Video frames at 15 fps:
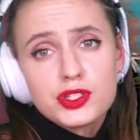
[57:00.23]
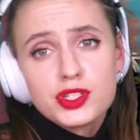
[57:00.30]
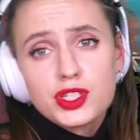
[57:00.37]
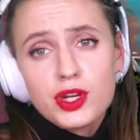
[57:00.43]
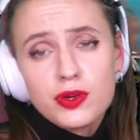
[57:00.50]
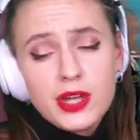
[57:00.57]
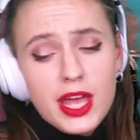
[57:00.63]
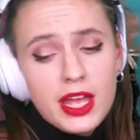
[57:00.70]
are
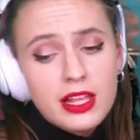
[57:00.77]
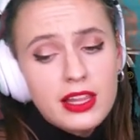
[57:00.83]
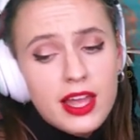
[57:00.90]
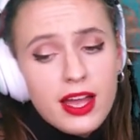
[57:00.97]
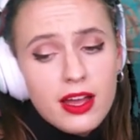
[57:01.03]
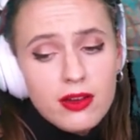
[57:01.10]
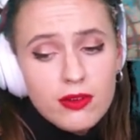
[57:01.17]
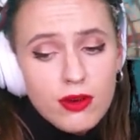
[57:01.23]
so dang
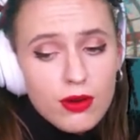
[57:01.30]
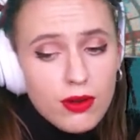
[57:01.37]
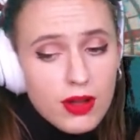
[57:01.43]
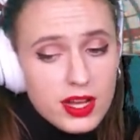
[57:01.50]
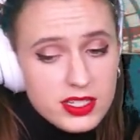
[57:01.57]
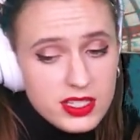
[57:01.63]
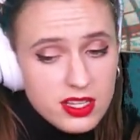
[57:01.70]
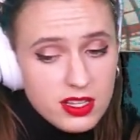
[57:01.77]
loud, girl.
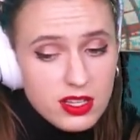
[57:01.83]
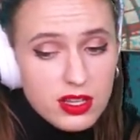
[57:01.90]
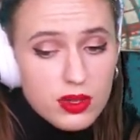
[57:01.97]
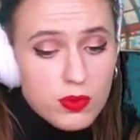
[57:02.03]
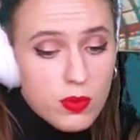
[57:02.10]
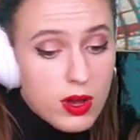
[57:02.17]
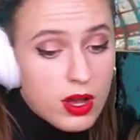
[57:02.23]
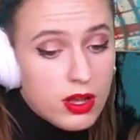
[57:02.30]
I tell you
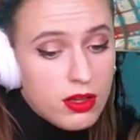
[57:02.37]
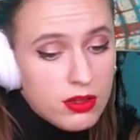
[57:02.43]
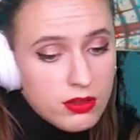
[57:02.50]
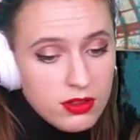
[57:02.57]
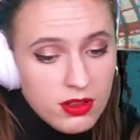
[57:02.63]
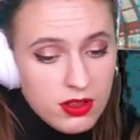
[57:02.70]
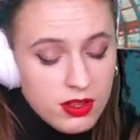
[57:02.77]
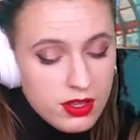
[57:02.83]
what.
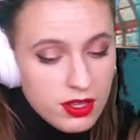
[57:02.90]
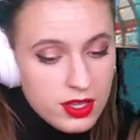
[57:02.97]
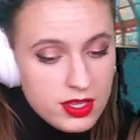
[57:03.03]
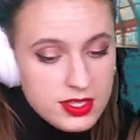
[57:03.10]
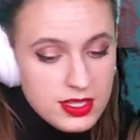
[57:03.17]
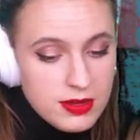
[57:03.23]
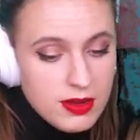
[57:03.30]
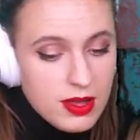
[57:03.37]

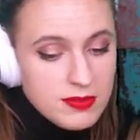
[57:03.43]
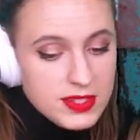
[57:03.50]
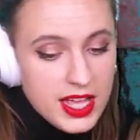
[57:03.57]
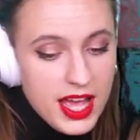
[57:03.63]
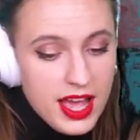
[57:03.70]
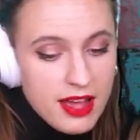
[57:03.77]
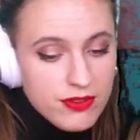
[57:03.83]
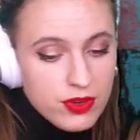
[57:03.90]
Sometimes
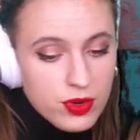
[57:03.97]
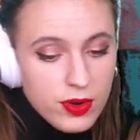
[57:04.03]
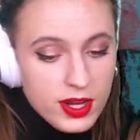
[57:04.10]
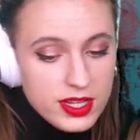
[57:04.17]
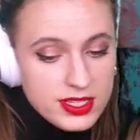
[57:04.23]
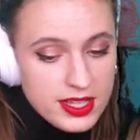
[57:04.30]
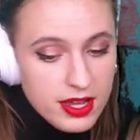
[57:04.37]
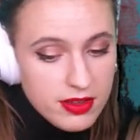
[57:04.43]
I have
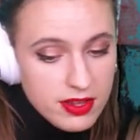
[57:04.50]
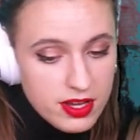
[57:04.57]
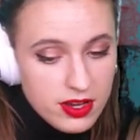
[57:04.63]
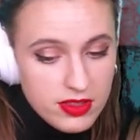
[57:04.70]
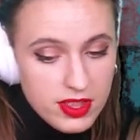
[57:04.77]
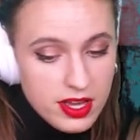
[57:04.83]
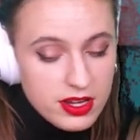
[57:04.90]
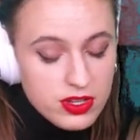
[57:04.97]
crickets out
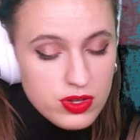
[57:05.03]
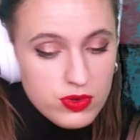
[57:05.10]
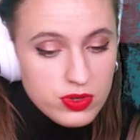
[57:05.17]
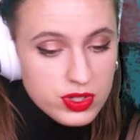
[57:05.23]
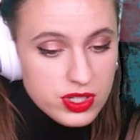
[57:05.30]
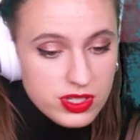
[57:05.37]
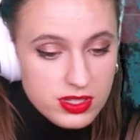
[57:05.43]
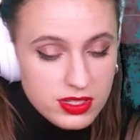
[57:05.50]
here that you
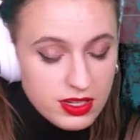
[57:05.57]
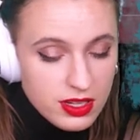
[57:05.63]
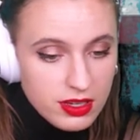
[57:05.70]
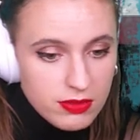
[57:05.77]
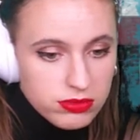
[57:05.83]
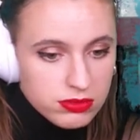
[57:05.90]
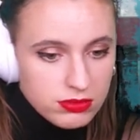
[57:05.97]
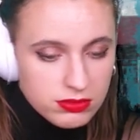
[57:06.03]
could just...
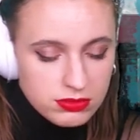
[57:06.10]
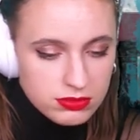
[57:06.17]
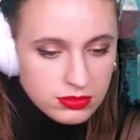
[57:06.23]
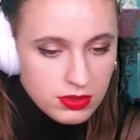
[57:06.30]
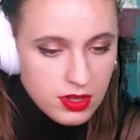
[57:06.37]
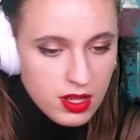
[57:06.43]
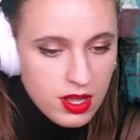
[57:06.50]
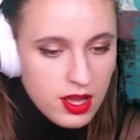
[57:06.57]

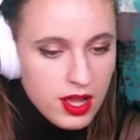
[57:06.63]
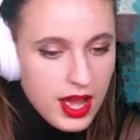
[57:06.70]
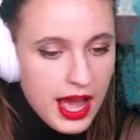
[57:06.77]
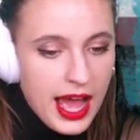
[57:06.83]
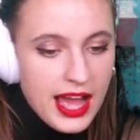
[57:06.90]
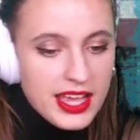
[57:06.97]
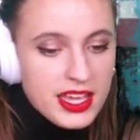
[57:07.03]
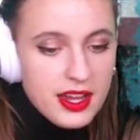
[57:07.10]

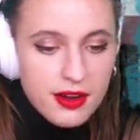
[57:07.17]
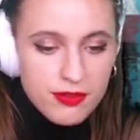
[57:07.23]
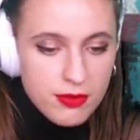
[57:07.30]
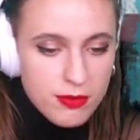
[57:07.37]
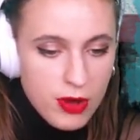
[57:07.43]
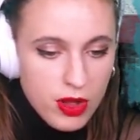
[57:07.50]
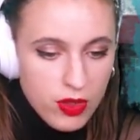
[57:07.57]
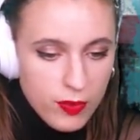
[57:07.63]
I hear
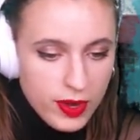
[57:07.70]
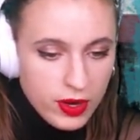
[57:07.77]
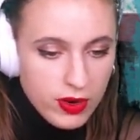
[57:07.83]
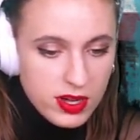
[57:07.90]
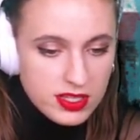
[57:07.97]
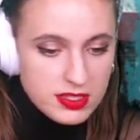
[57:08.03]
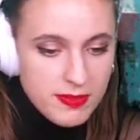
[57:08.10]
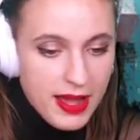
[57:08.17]
from all the way
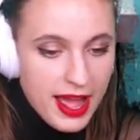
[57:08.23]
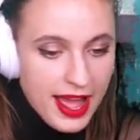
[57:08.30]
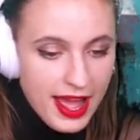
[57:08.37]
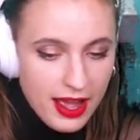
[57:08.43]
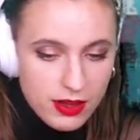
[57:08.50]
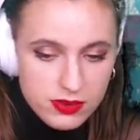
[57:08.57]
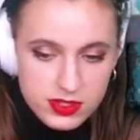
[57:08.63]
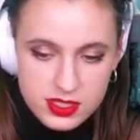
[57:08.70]
across my
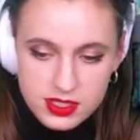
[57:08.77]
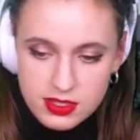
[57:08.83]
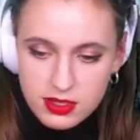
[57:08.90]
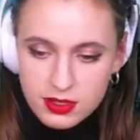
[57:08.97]
house.